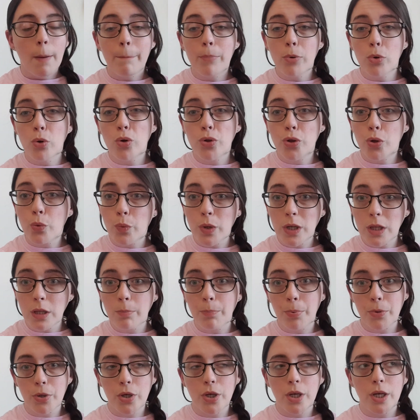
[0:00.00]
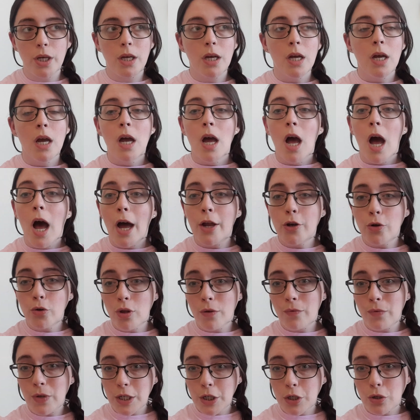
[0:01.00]
But there will be
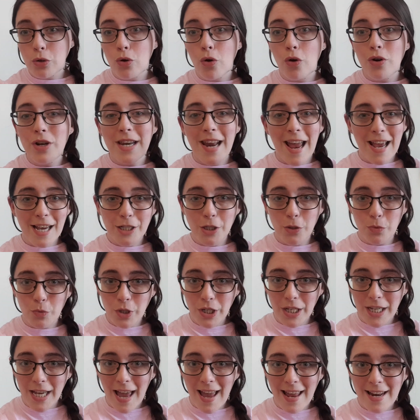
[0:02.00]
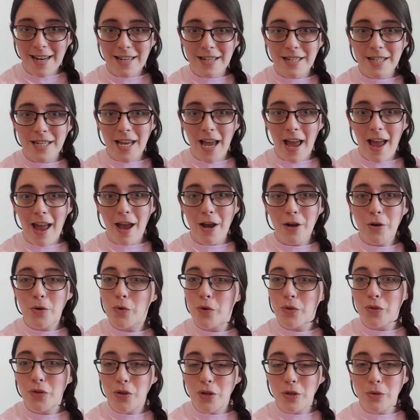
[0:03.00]
another video next weekend uh,
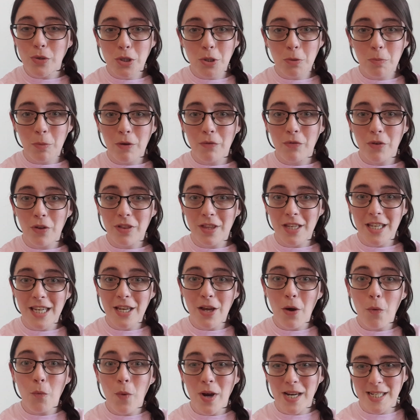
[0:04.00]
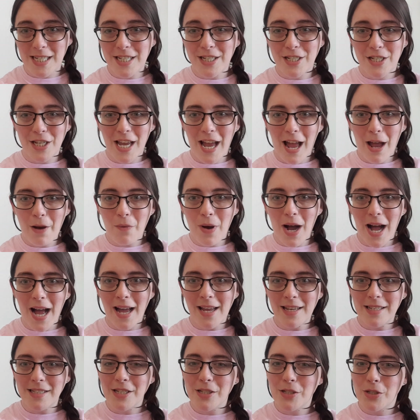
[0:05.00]
going through some of the wedding D
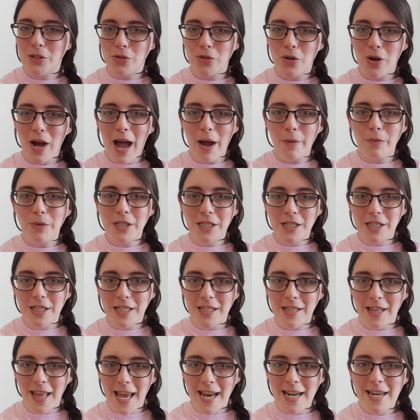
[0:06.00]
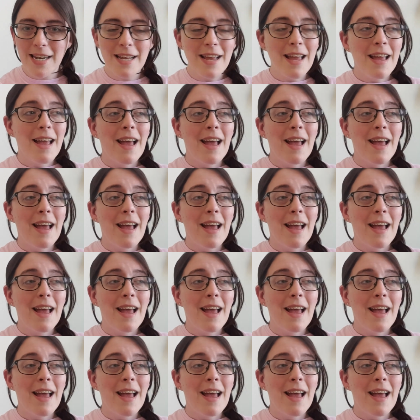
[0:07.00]
I Ys. So I will see you then.